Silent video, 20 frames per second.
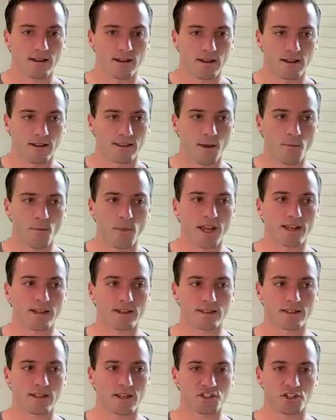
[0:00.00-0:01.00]
that make
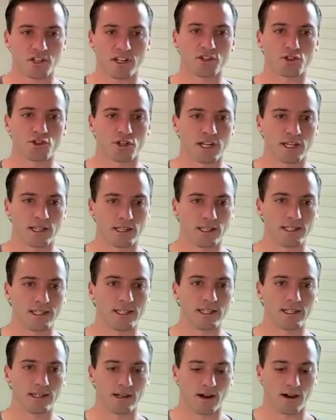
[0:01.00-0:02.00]
it such an intricate
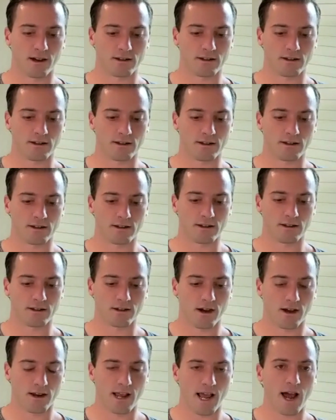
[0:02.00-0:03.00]
league on
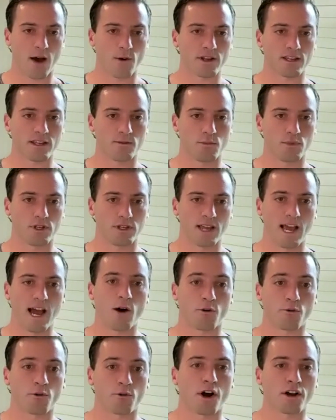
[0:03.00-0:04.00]
how it can be, how a
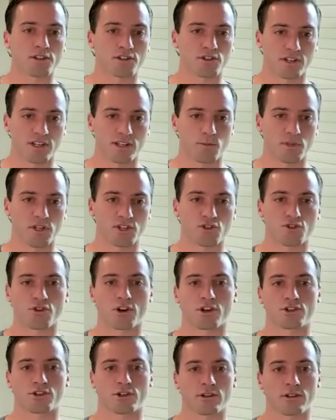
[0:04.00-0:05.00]
roster can be
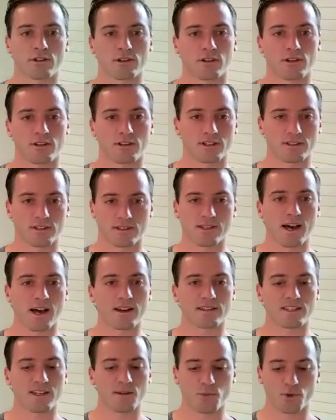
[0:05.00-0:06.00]
structured. Because it's not as
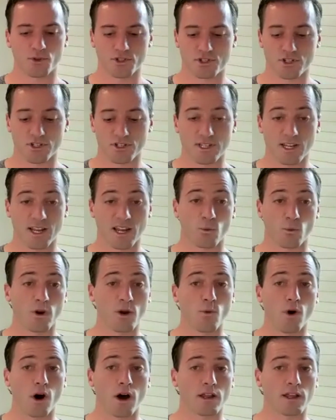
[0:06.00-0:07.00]
simple as just saying, we
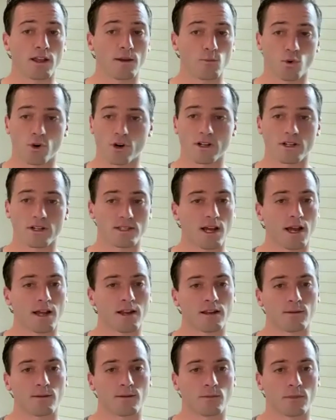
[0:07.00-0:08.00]
want him, we're going to
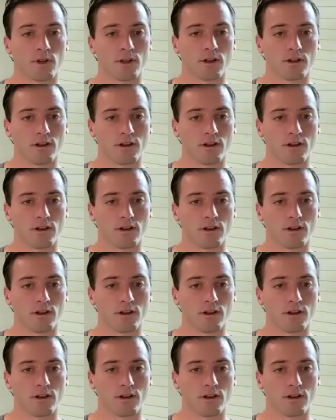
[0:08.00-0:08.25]
sign him.